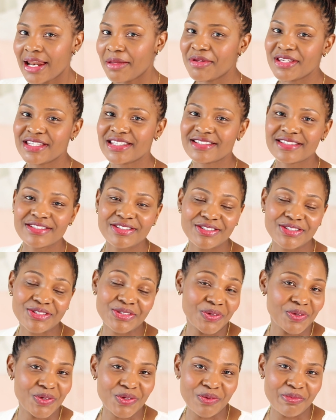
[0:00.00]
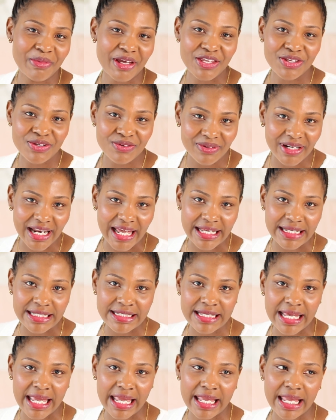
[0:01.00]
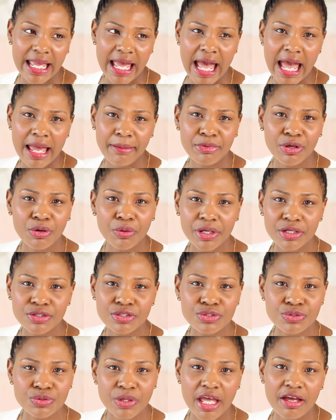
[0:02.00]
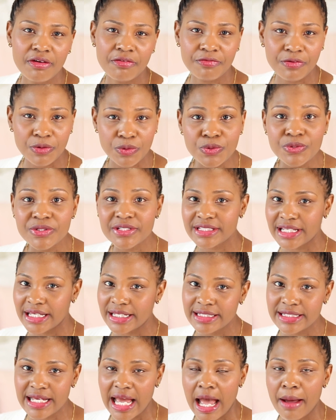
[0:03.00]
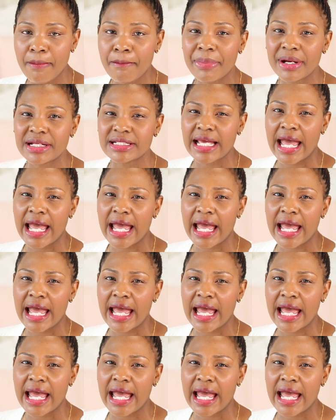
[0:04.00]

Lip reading: just show you my new lighting. I'm not going to do a full setup, but